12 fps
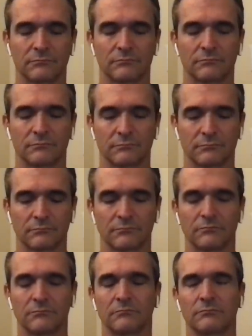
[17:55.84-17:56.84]

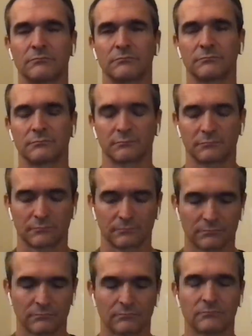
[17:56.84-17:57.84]

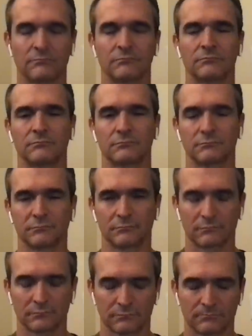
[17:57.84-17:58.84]

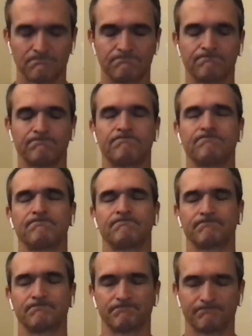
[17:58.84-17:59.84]

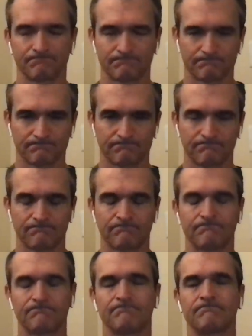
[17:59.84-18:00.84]

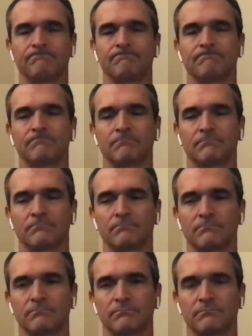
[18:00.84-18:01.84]
The person shown says nothing.